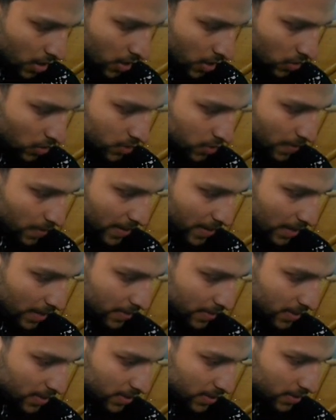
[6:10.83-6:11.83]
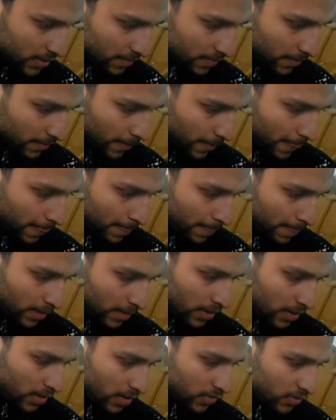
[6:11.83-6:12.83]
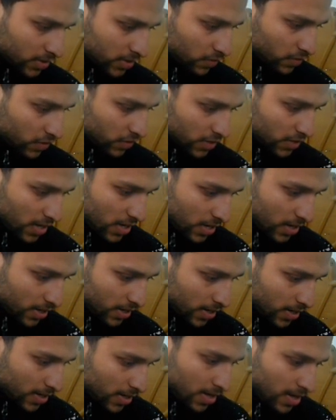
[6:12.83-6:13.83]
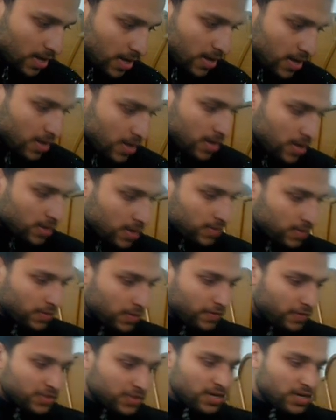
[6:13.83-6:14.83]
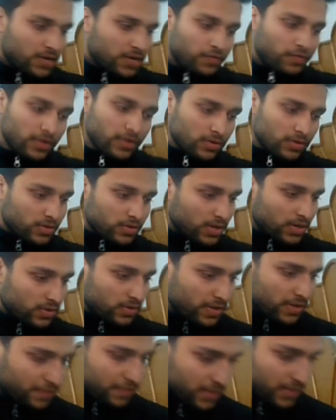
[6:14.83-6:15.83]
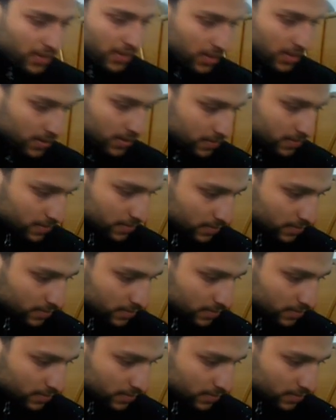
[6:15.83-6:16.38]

Here goes my Mega Minion. Here is Wizard. The Wizard will go down definitely.